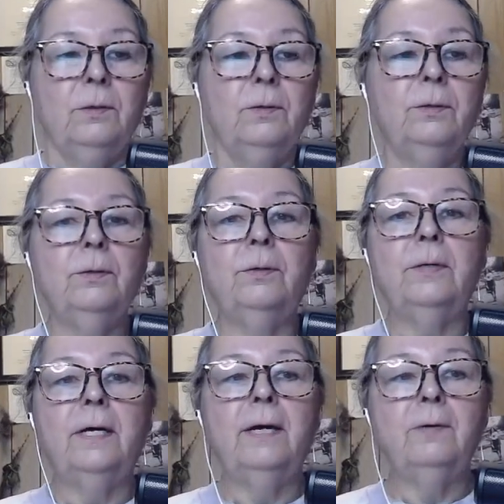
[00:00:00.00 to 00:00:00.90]
Whew,
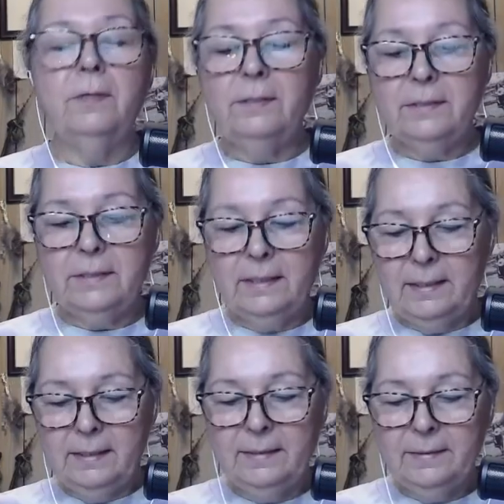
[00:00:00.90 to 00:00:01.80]
how are you
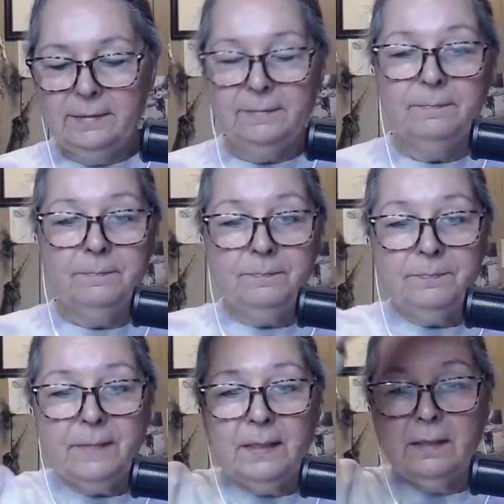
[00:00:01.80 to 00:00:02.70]
today?
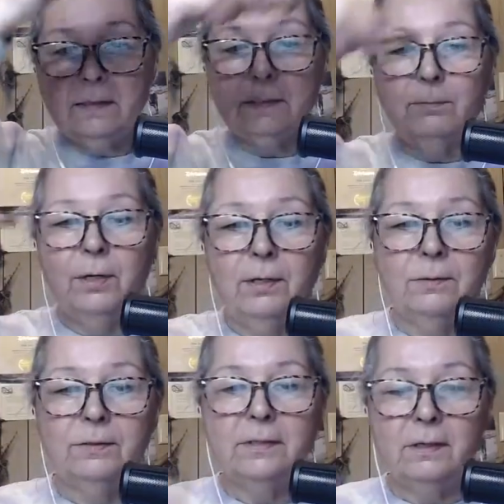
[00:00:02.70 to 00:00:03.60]
Got some Palo
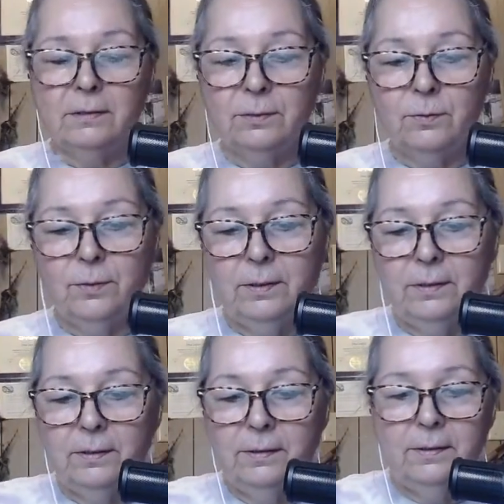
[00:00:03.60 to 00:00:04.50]
Santo
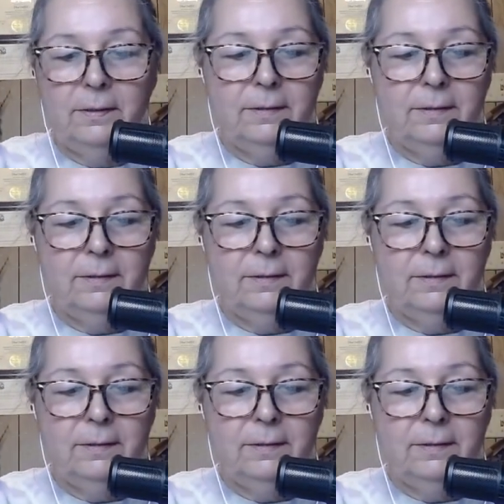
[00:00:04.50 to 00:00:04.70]
here.